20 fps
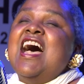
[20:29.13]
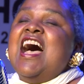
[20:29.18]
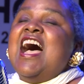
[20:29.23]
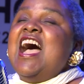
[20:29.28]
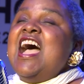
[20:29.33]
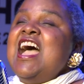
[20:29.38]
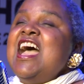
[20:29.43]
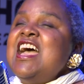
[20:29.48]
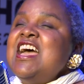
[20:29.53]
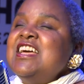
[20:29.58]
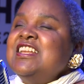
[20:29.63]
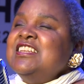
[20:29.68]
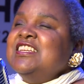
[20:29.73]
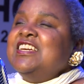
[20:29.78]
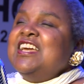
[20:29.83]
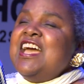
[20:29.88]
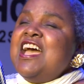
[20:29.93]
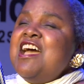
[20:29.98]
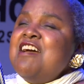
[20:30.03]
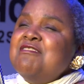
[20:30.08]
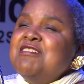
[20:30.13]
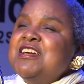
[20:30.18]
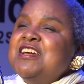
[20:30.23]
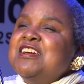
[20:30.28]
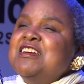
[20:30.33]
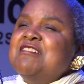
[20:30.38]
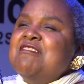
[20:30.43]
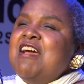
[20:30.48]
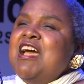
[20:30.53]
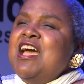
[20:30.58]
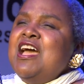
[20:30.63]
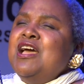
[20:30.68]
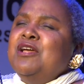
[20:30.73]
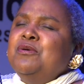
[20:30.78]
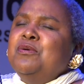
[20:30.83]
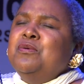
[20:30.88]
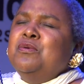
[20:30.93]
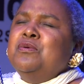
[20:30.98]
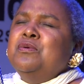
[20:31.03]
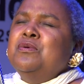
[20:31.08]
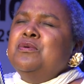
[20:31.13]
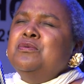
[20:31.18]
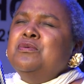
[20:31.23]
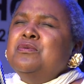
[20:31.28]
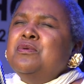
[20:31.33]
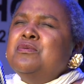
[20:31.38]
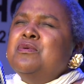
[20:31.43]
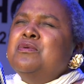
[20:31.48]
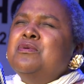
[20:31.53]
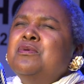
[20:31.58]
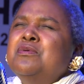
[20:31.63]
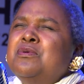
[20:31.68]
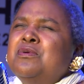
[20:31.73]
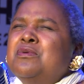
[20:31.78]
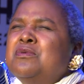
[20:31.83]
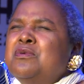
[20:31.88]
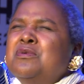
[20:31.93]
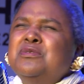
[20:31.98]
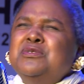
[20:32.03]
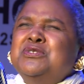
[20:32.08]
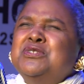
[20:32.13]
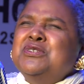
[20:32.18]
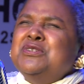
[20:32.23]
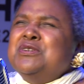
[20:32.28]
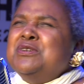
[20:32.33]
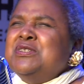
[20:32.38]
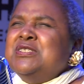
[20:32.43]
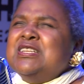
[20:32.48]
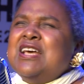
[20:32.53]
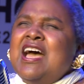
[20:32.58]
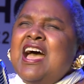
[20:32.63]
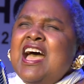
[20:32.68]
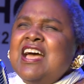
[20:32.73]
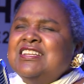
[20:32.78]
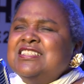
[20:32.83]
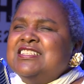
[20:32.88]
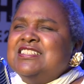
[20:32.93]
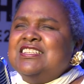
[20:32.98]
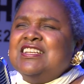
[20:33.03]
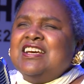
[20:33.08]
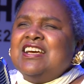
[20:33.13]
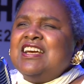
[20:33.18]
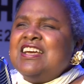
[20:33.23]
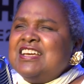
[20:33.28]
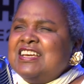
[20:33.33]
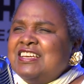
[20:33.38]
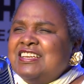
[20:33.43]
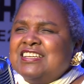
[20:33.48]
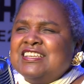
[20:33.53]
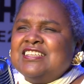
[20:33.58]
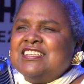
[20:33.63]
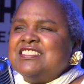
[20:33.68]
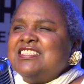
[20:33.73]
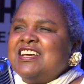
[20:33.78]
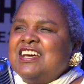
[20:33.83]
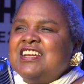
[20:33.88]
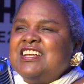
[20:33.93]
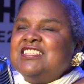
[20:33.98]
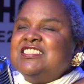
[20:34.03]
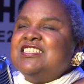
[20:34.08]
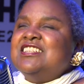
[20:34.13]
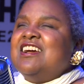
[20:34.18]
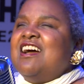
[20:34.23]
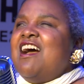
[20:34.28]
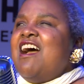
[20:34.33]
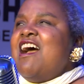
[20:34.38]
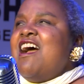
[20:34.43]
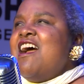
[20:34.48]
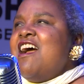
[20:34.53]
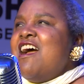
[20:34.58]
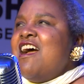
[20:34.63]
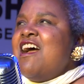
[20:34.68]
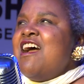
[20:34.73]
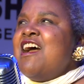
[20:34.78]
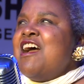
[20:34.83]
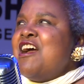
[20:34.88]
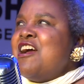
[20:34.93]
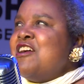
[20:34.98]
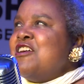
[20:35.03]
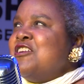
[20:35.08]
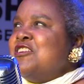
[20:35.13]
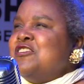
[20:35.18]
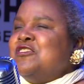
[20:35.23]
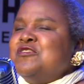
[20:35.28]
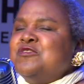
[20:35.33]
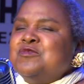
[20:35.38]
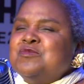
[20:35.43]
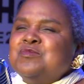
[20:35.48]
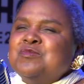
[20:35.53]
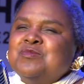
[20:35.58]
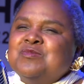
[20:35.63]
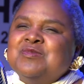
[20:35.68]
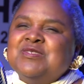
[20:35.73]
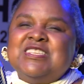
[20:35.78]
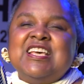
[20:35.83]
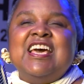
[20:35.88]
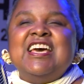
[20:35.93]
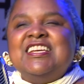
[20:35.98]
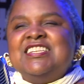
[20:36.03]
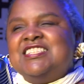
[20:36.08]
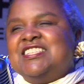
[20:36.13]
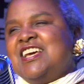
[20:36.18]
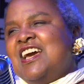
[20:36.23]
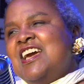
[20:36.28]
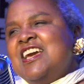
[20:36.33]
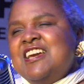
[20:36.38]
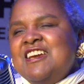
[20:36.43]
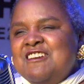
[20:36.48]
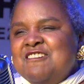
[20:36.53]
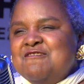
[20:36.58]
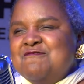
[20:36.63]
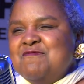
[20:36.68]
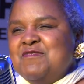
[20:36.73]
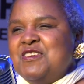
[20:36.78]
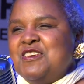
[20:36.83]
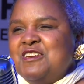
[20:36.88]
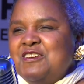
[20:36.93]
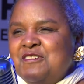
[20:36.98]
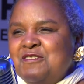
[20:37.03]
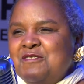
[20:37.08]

And Cary Grant, ooh, do that day, his other charms take me